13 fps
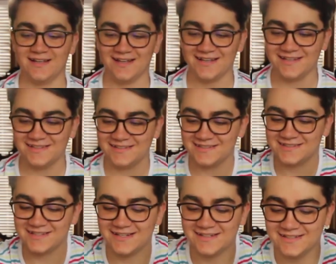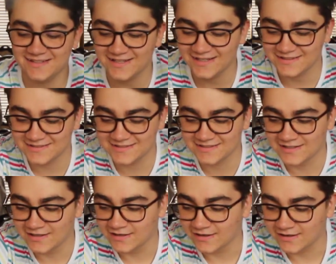I decided that
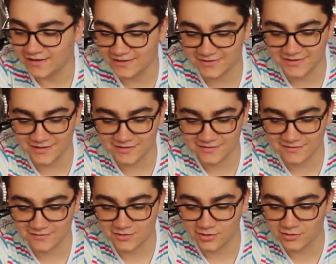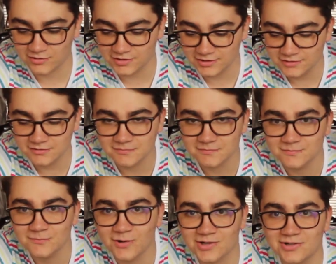I think Kirkland
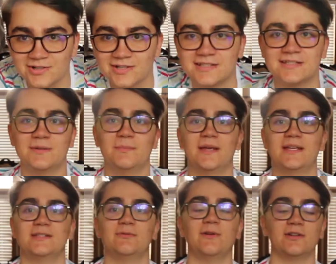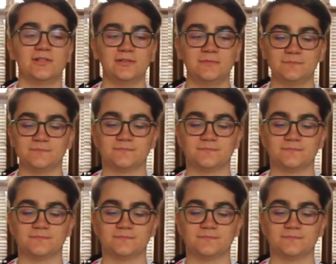water is the best water.